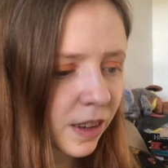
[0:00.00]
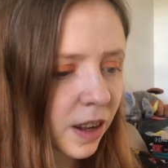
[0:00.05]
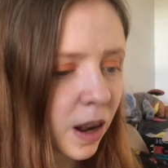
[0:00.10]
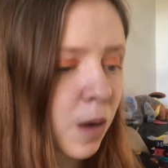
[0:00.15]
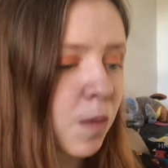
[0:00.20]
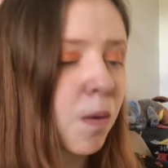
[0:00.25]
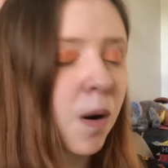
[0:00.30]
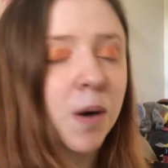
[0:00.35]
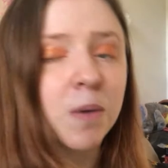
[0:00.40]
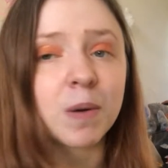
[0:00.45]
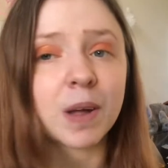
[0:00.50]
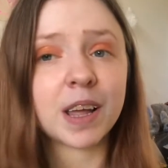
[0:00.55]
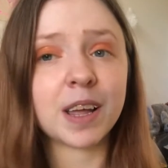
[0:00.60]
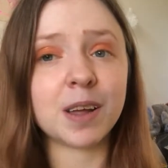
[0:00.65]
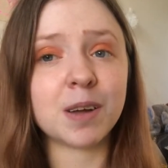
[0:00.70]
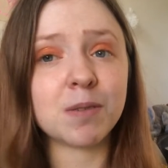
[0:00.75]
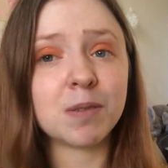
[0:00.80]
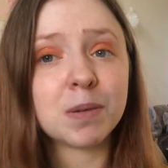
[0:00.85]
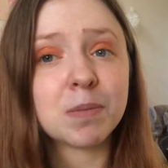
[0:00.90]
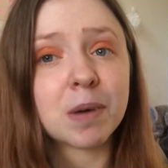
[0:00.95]
While we're
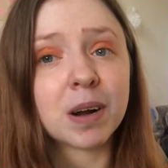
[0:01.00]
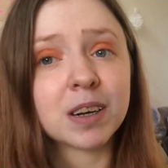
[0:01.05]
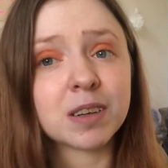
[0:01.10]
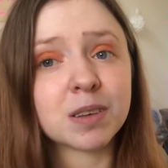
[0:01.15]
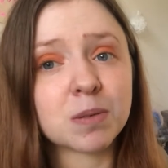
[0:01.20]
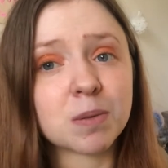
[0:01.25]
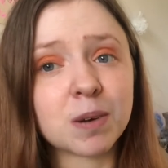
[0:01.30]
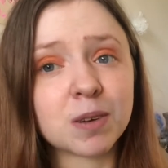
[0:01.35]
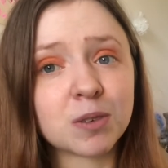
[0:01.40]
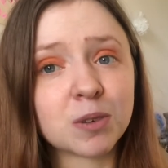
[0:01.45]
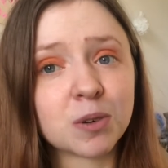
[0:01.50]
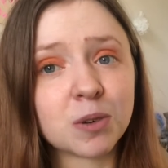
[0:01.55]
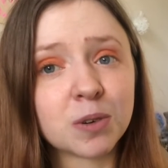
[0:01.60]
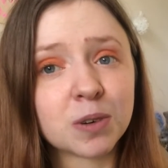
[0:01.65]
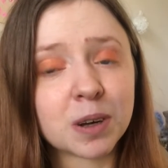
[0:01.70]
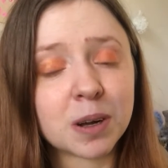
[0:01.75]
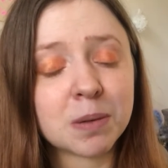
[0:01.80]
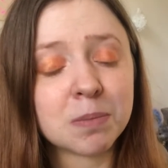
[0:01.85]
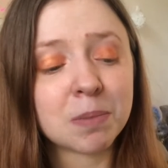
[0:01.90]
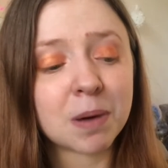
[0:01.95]
here, we might as well
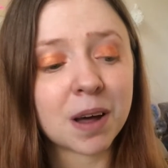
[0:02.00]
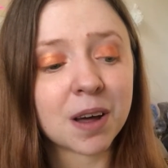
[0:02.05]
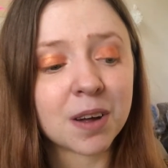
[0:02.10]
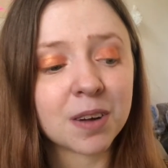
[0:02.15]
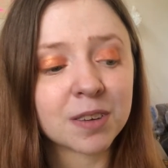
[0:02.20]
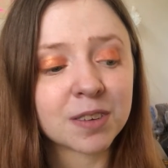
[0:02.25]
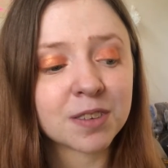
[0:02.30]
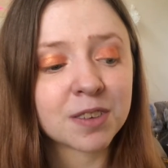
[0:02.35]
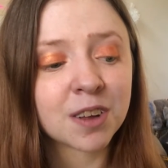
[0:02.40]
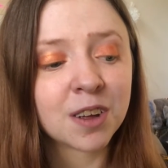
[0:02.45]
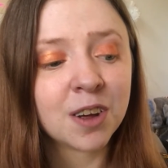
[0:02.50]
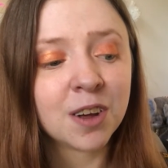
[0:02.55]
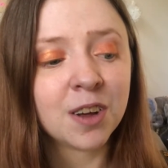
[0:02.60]
talk about